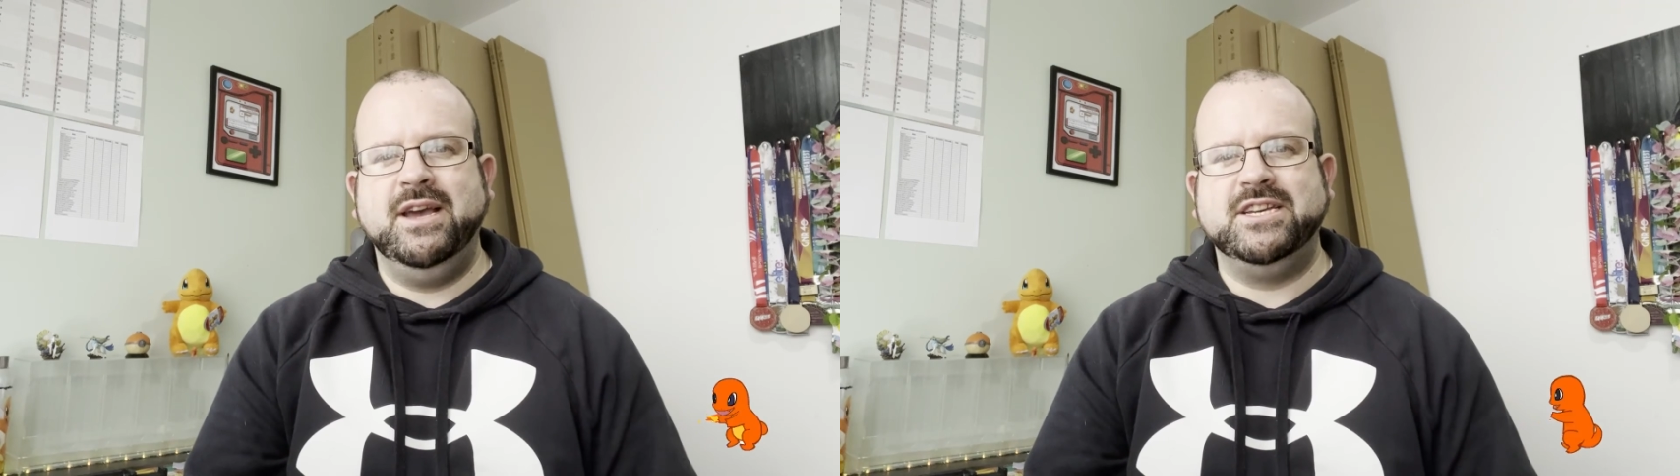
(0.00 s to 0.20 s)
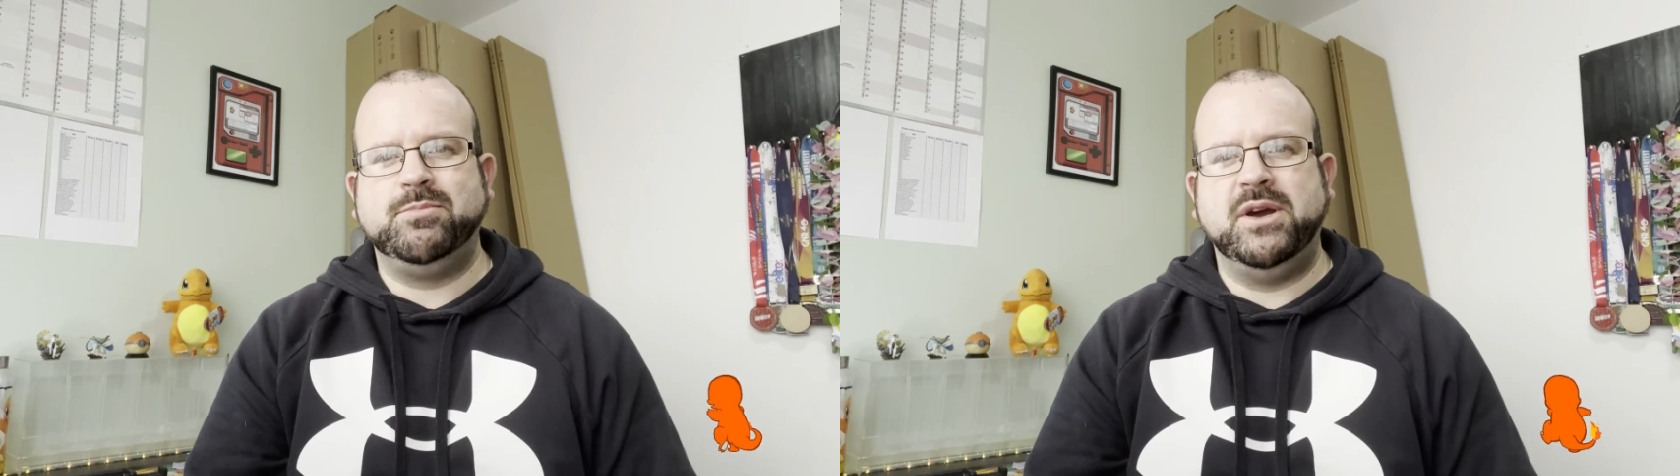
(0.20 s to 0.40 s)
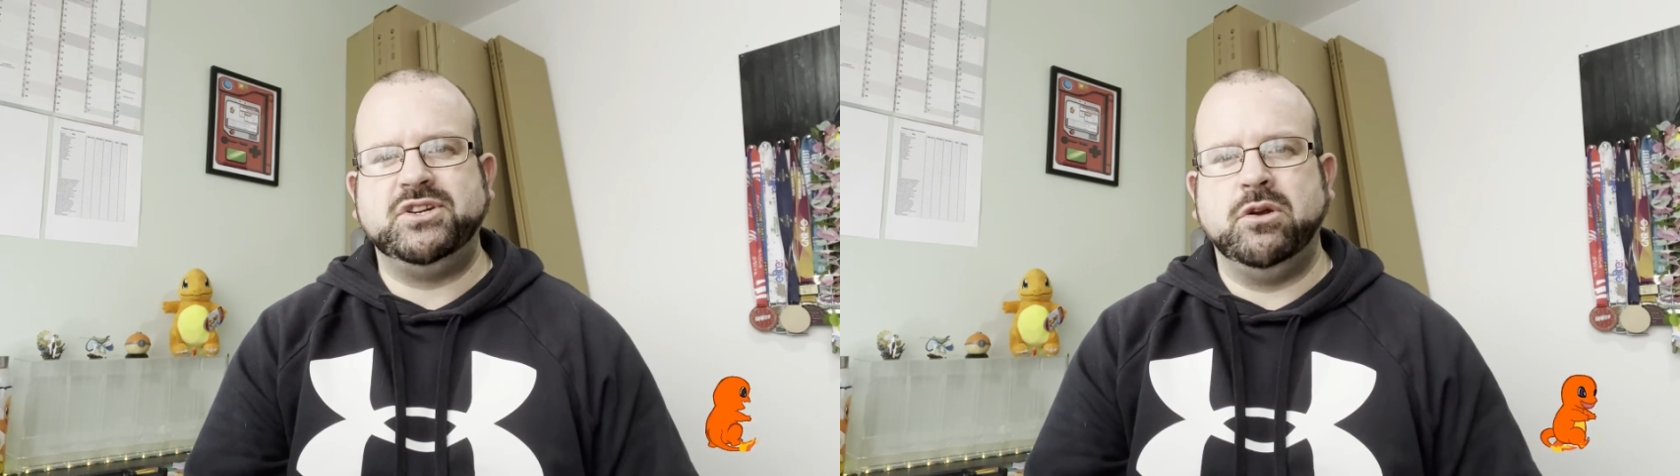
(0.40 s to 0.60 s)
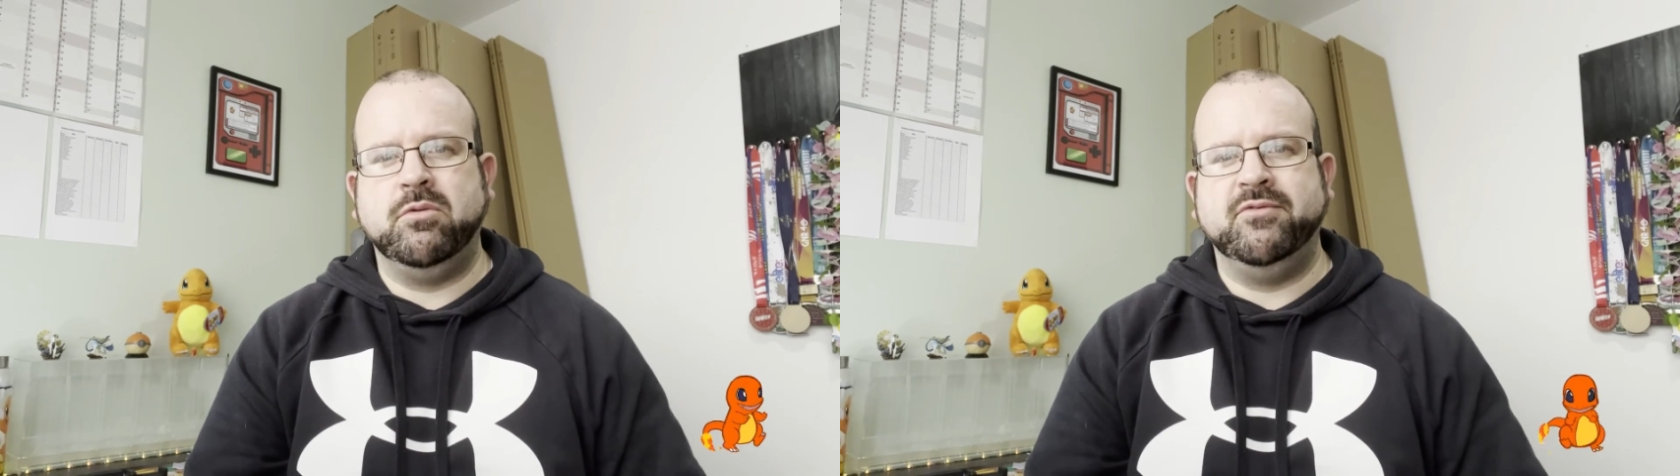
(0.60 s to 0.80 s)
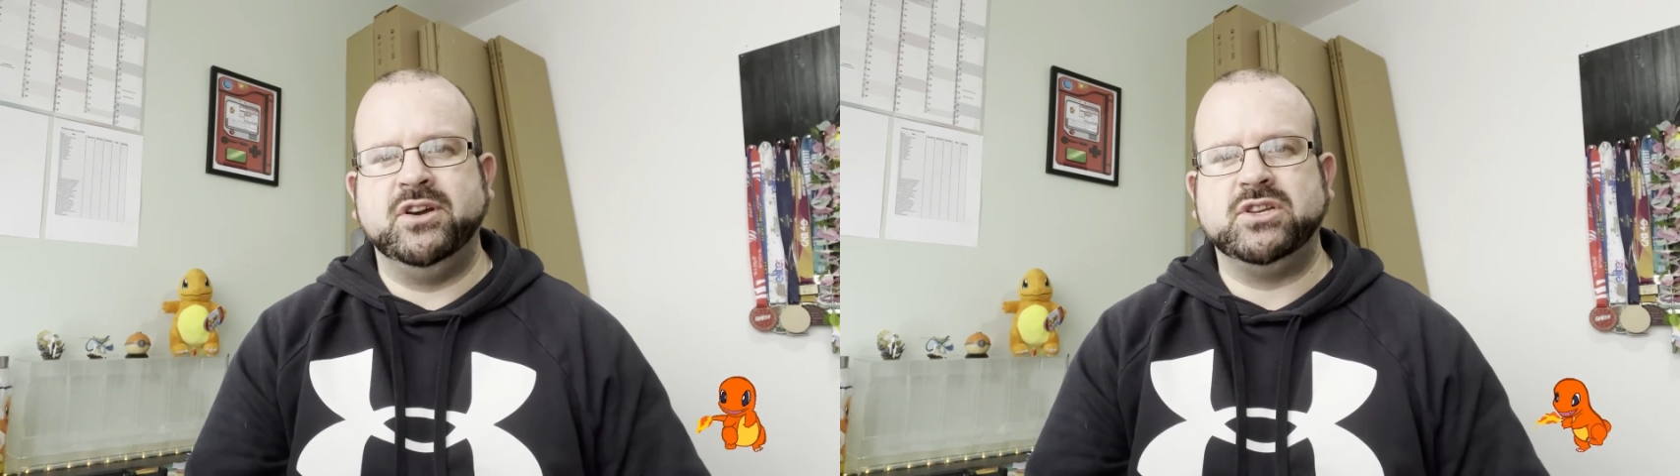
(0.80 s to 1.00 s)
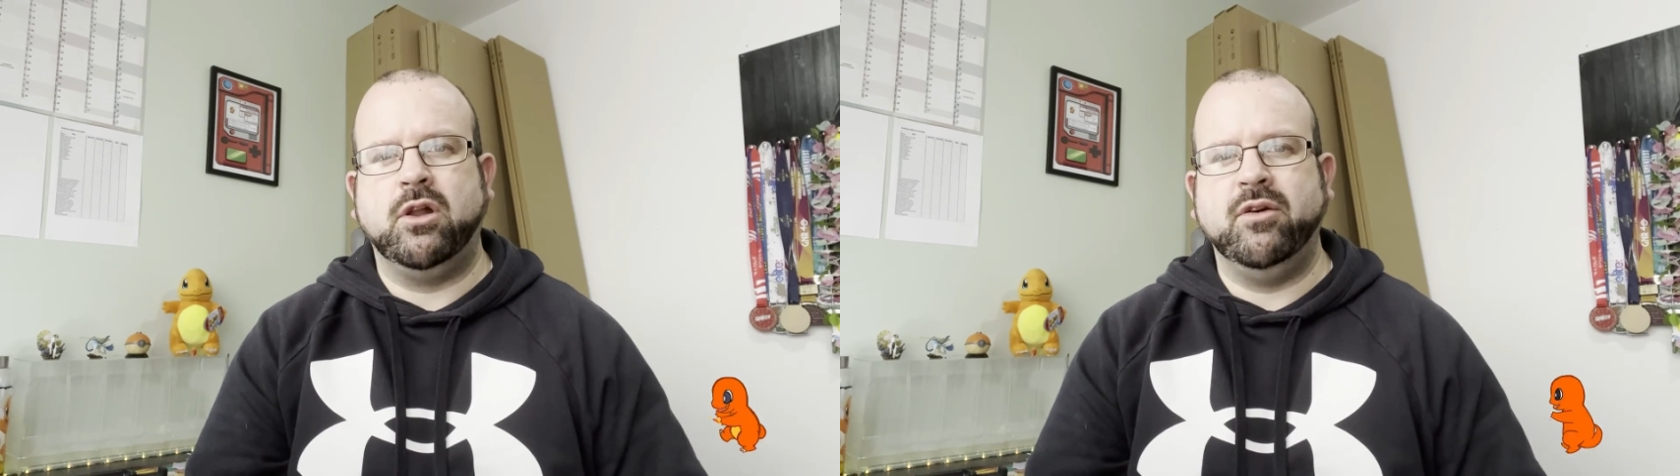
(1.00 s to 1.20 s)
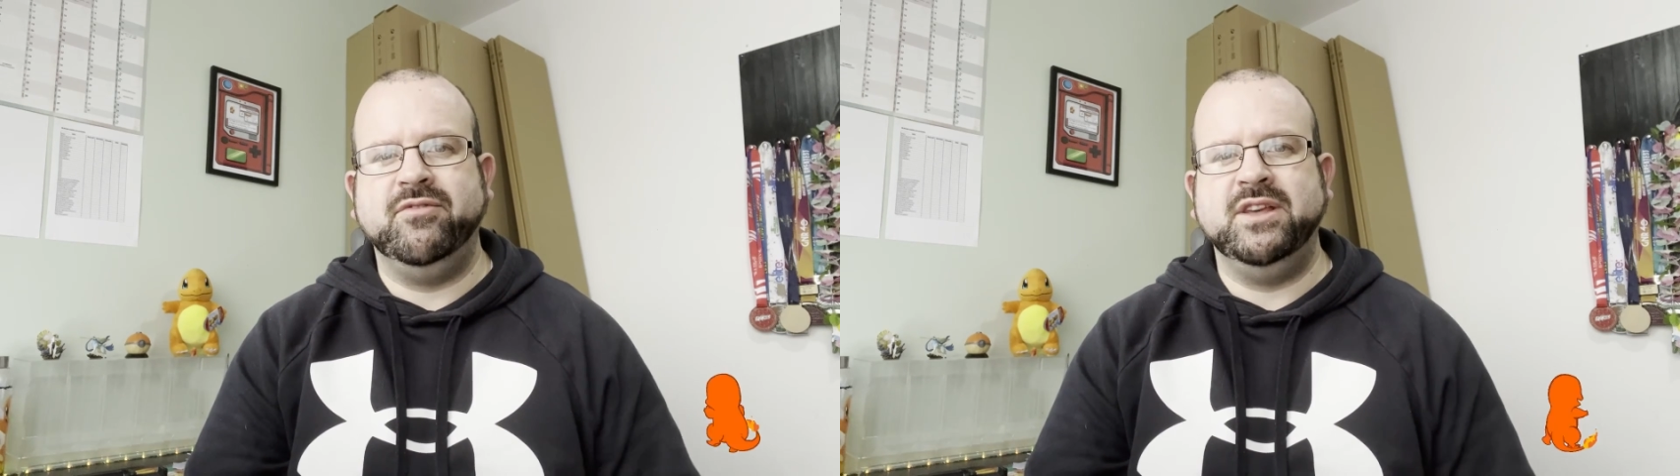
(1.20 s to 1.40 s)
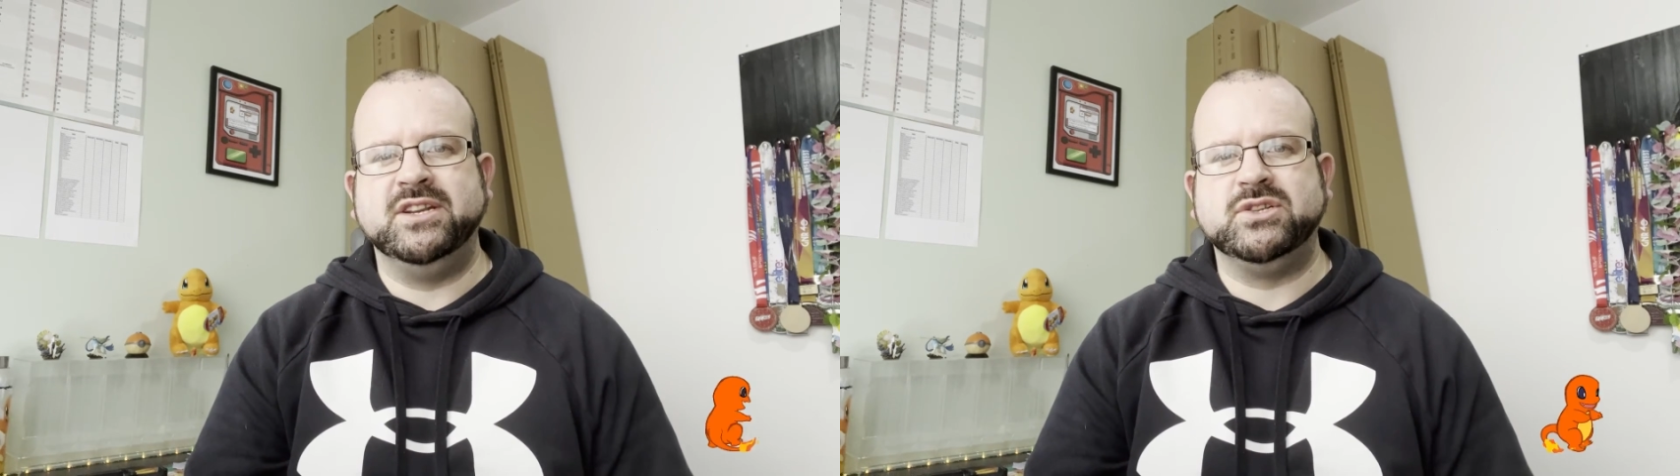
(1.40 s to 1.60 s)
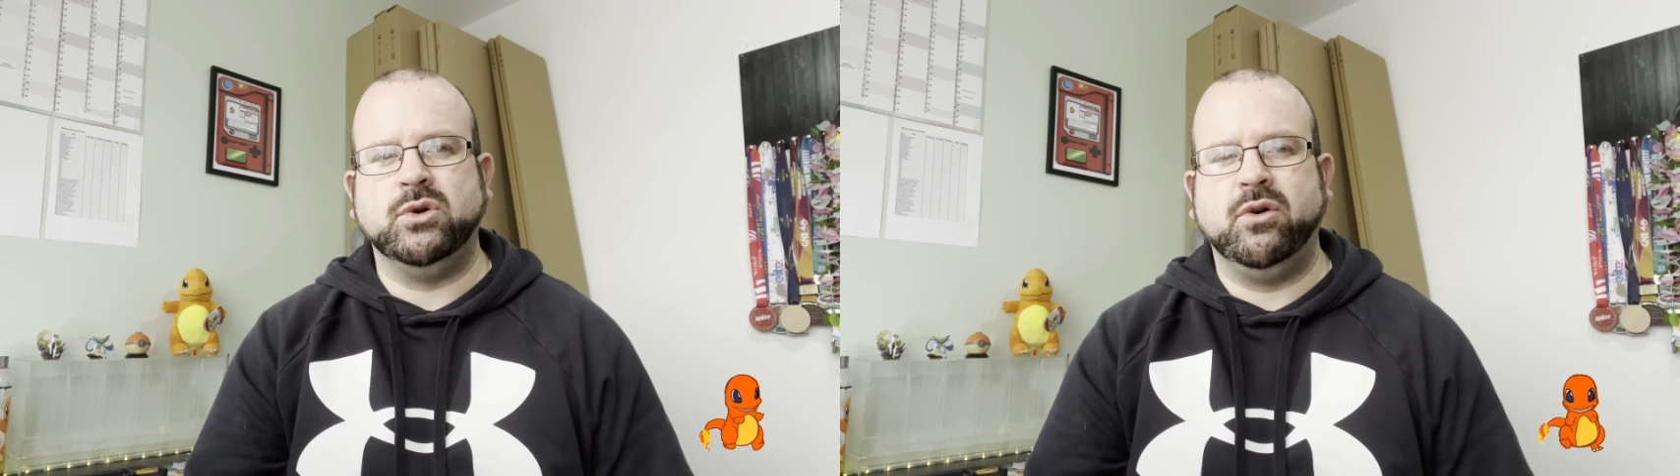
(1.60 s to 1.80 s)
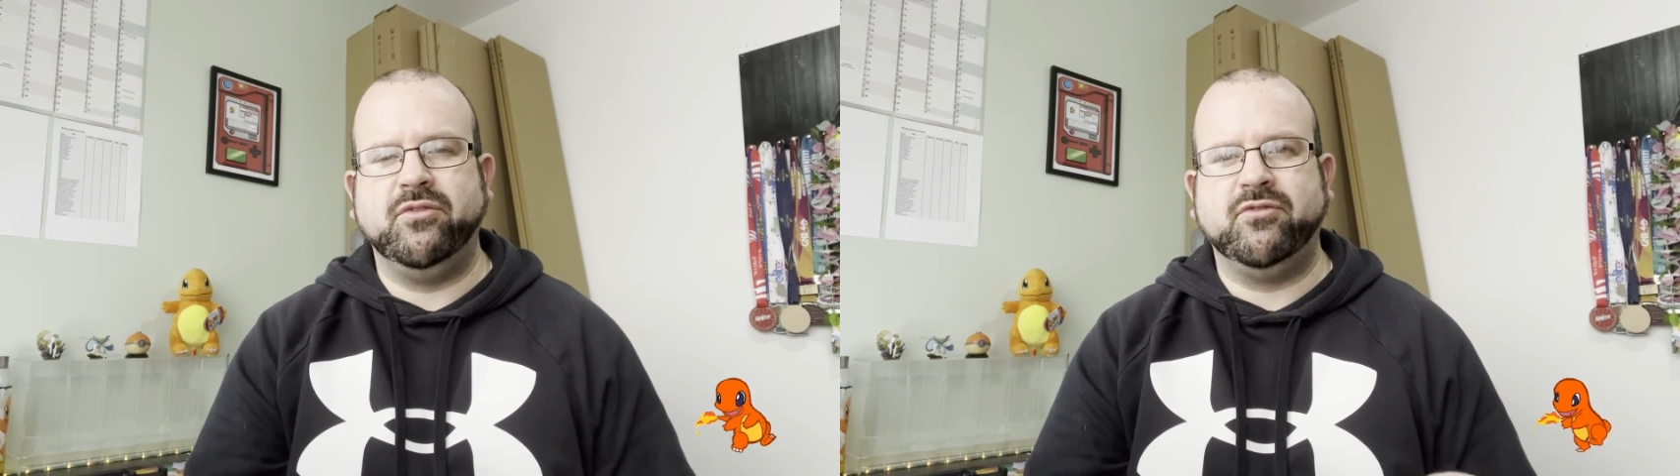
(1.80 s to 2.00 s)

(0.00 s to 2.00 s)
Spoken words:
especially a reverse holo Venusaur